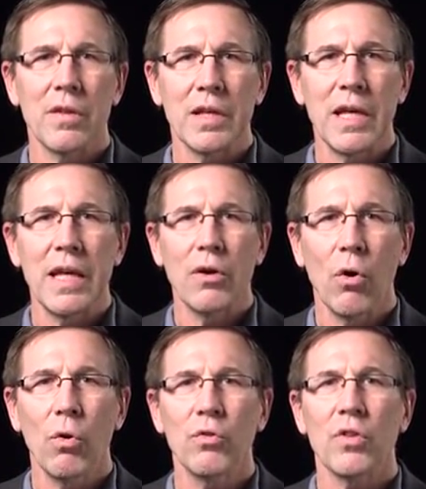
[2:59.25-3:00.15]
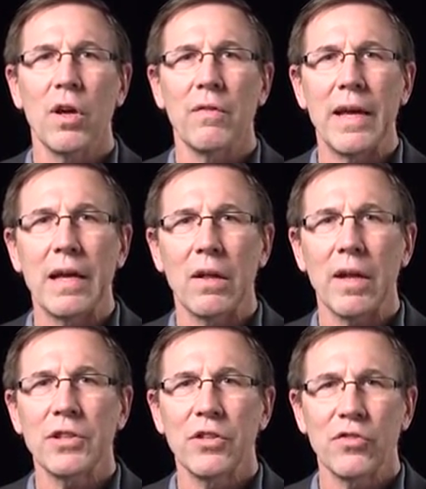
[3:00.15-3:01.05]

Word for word: The key goals of a collection